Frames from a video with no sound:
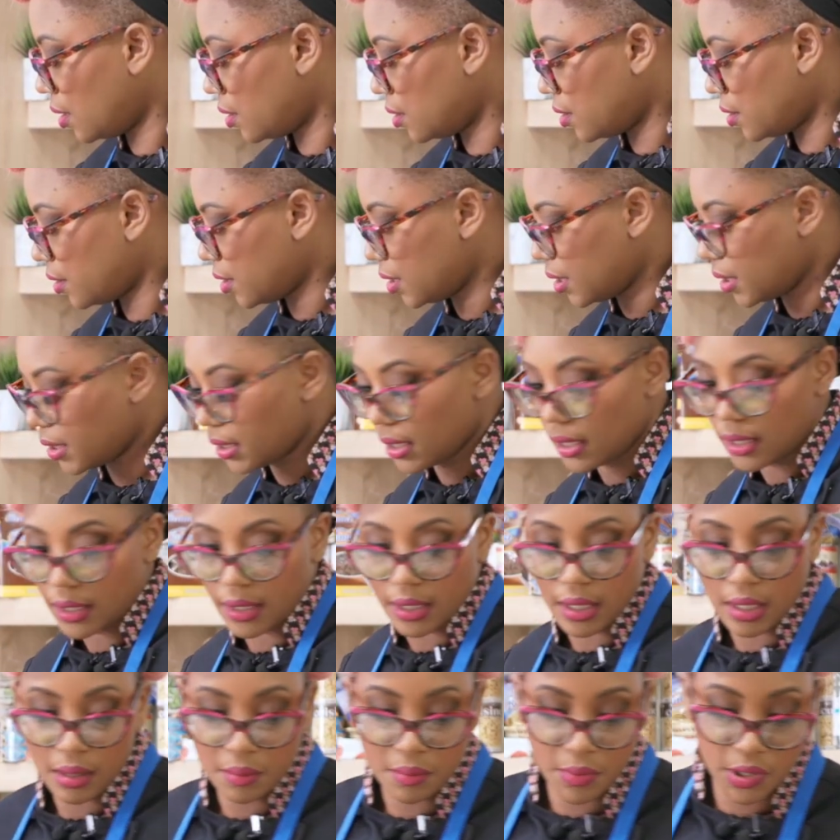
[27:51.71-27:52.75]
We're just gonna
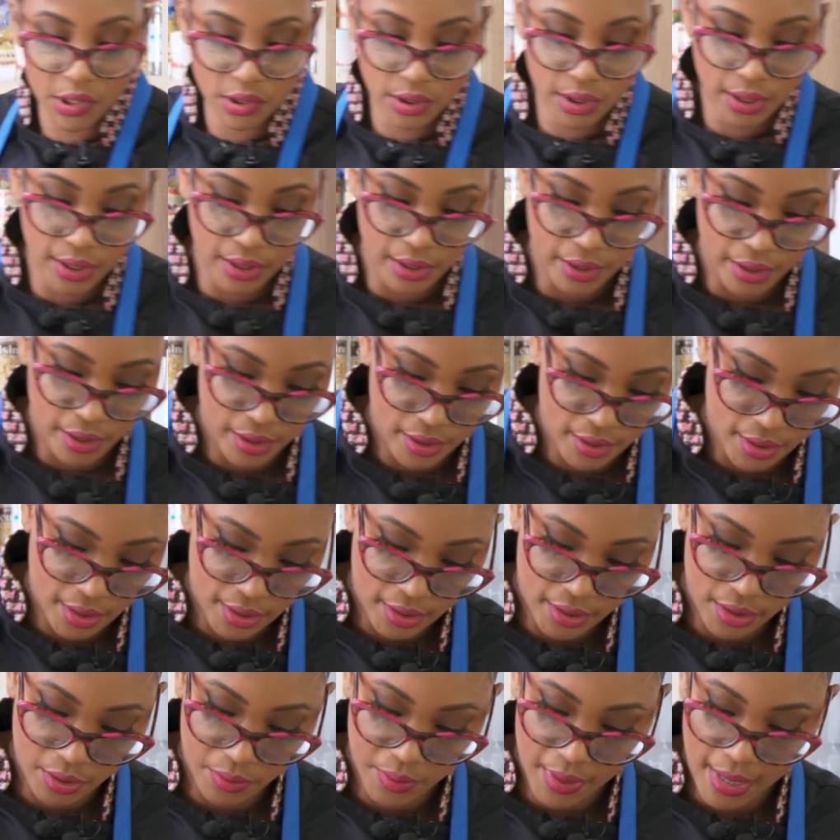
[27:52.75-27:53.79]
keep building layers
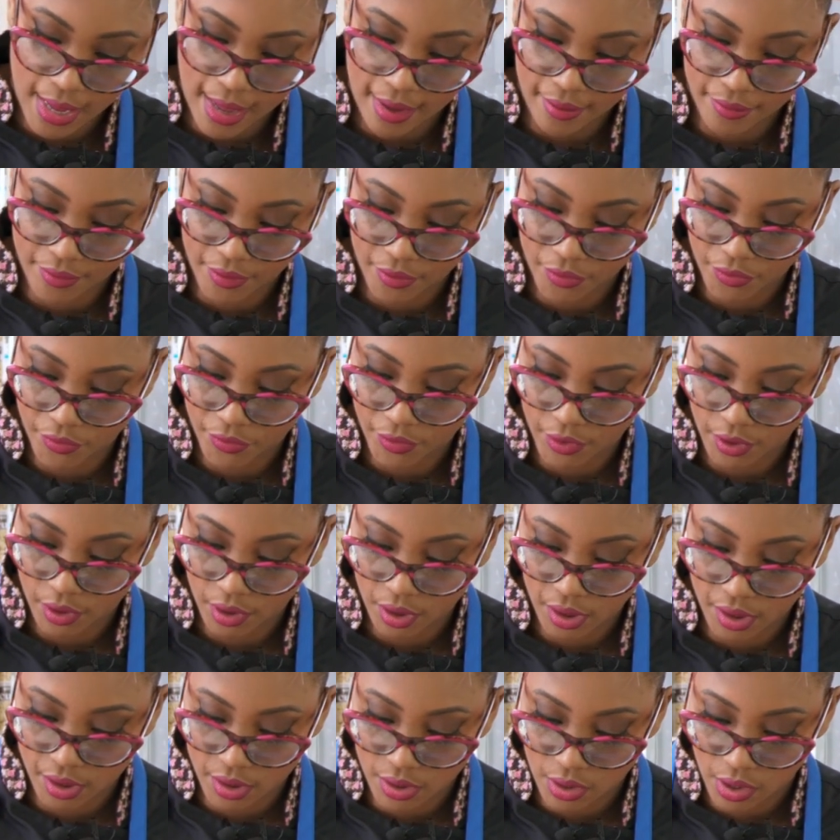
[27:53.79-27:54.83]
until we have the full
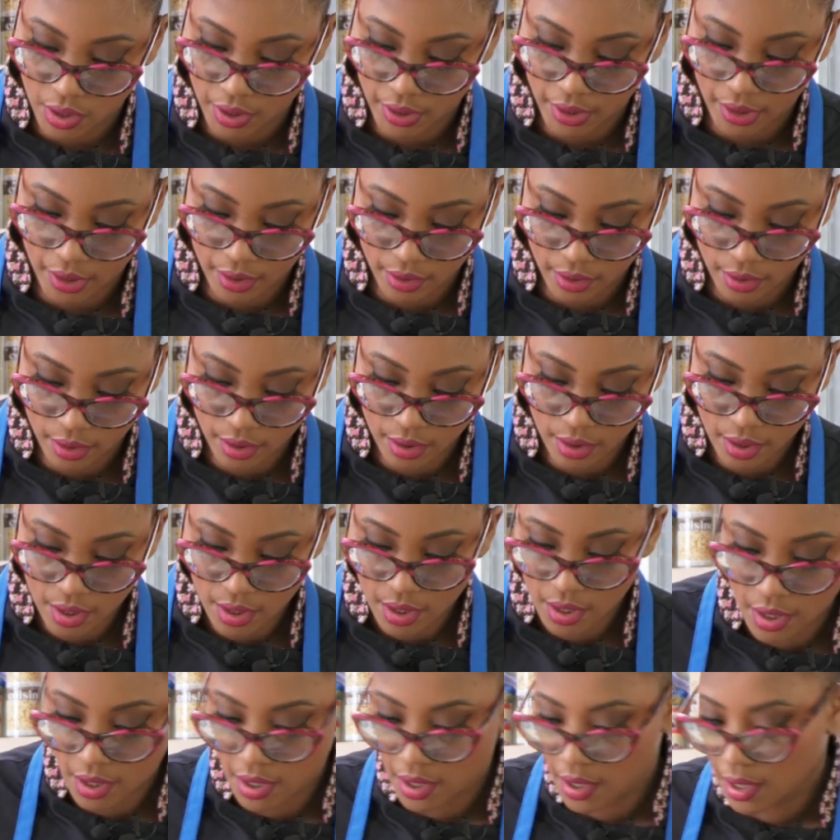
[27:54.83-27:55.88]
lasagna.
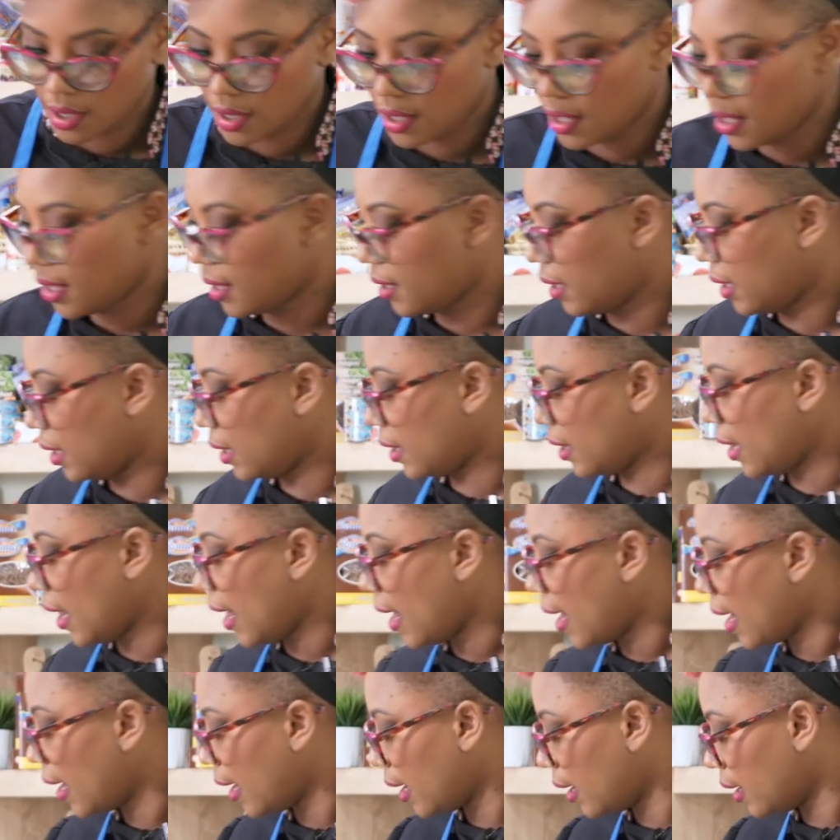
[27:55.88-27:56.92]
And
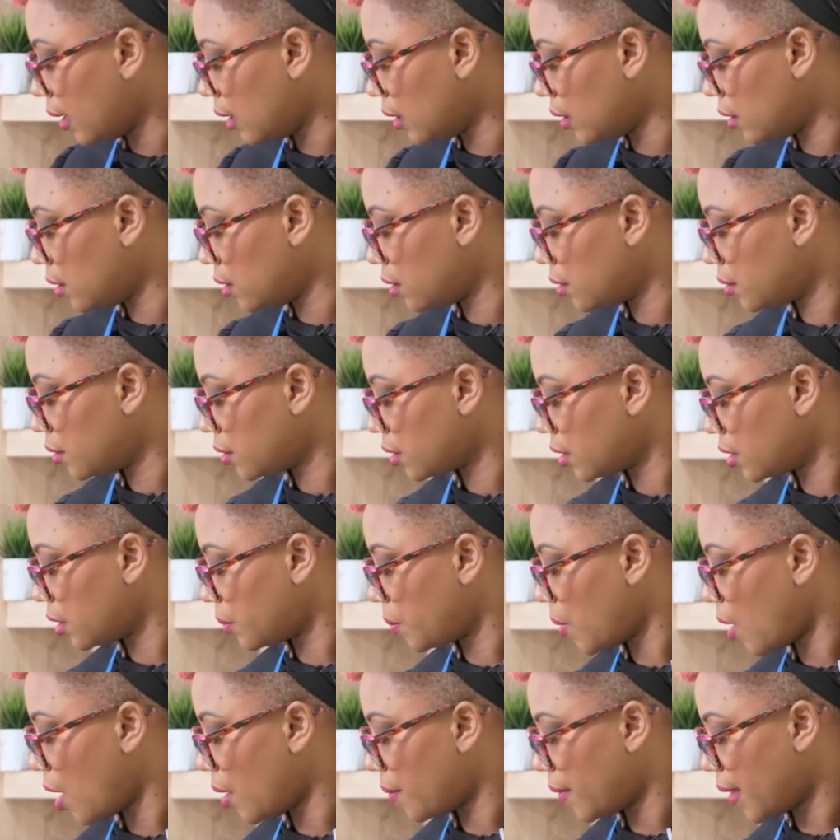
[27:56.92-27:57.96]
then we're gonna
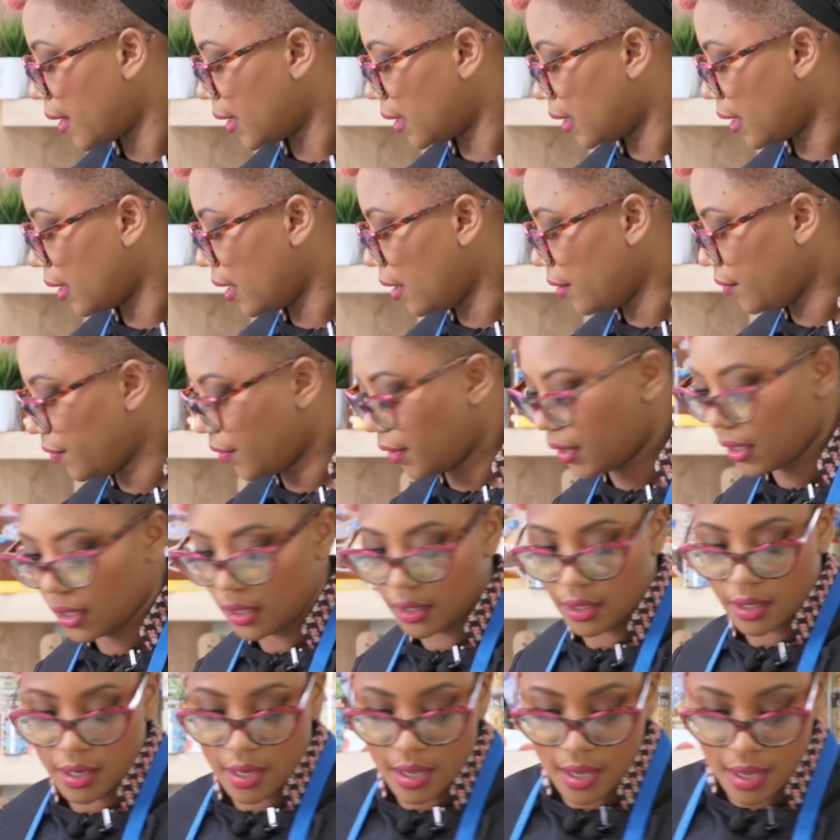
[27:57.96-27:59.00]
pop that in the
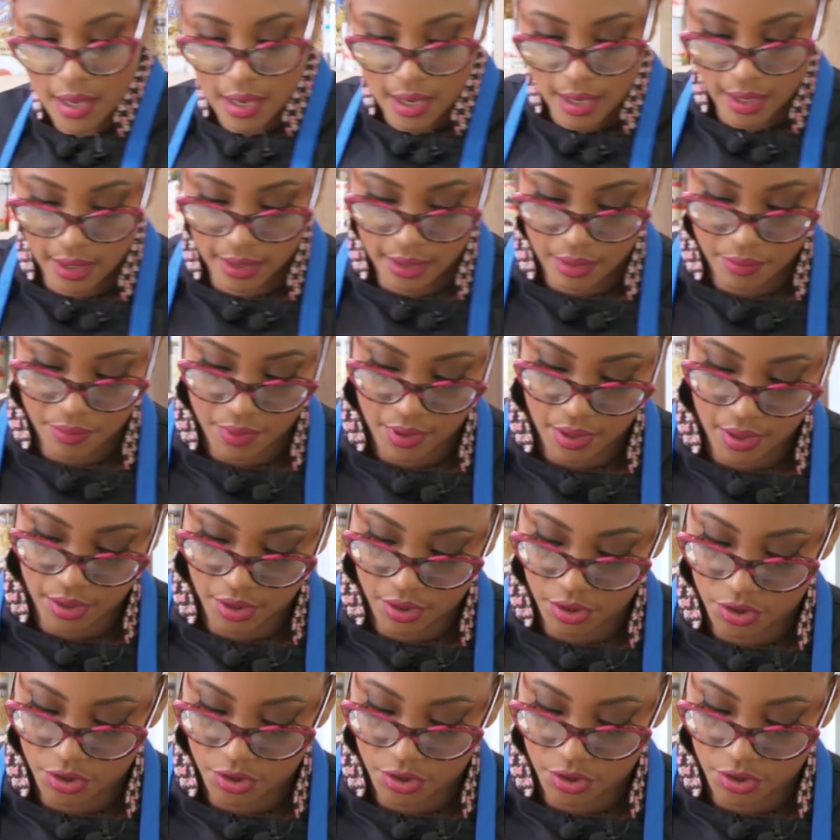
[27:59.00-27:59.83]
oven, and then we're gonna